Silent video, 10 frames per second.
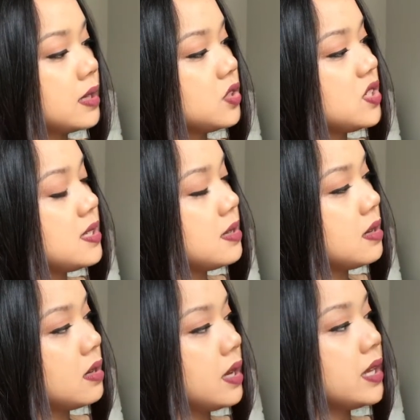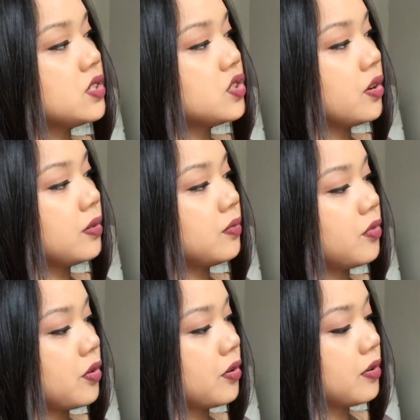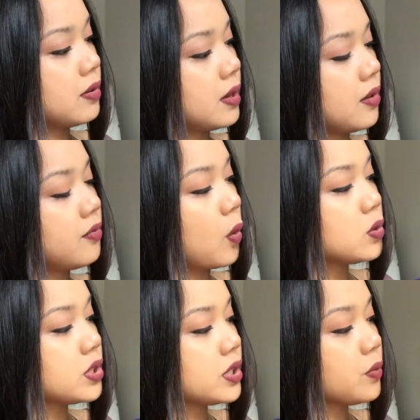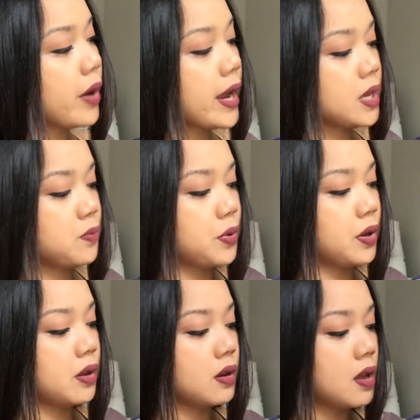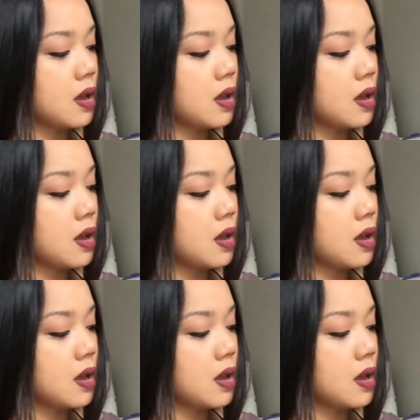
just a insert for a folder where I can put